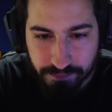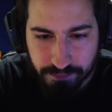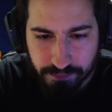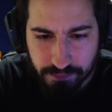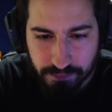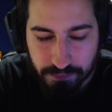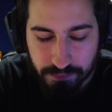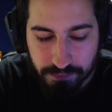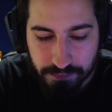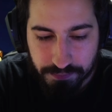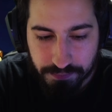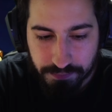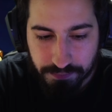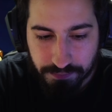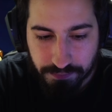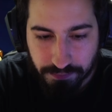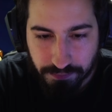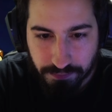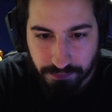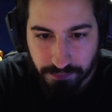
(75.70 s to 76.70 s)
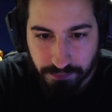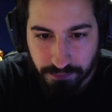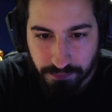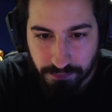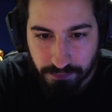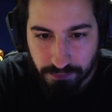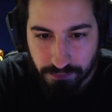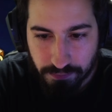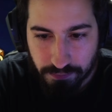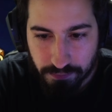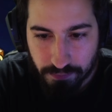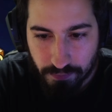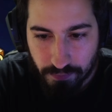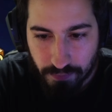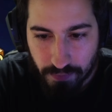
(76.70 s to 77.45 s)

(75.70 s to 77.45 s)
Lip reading: No one is speaking in this clip.